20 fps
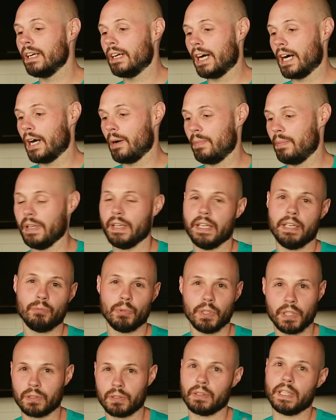Um, and then
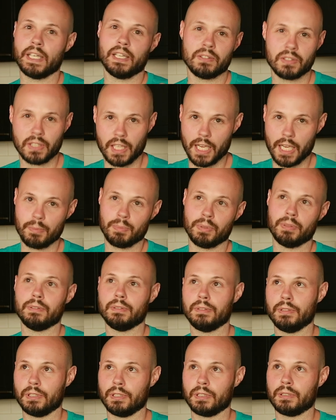when you're landscape,
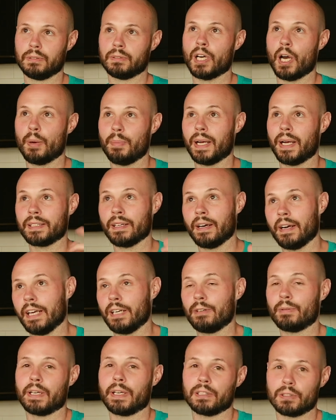your compact
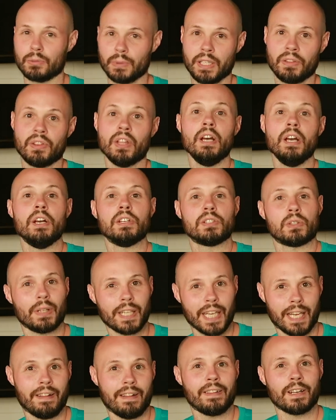height, regular width. So
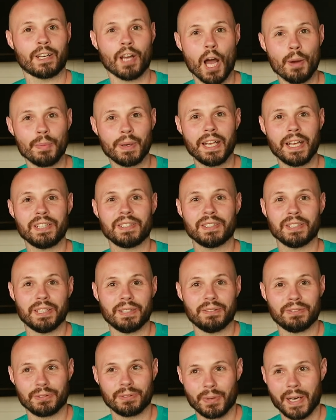again, the combination
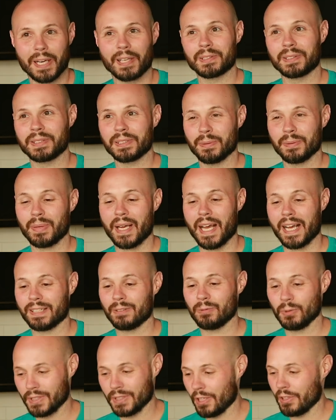of regular and
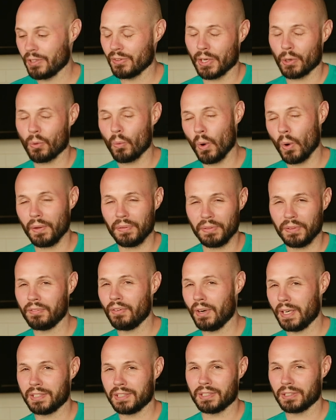compact will tell you like what
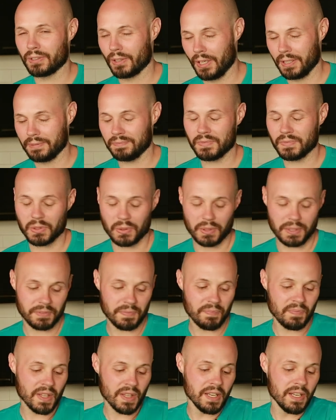device you're on, sort of.
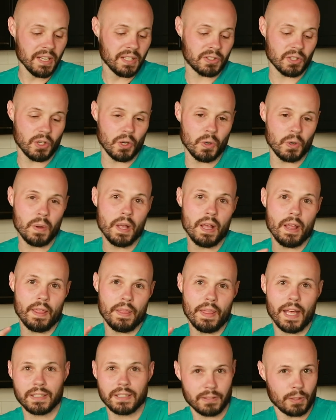So
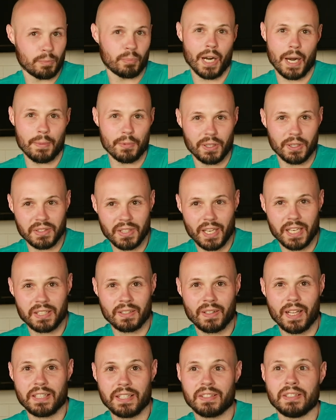that's the primer on size
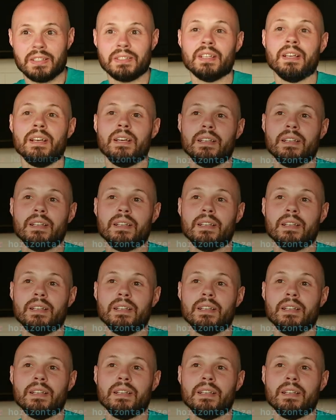classes.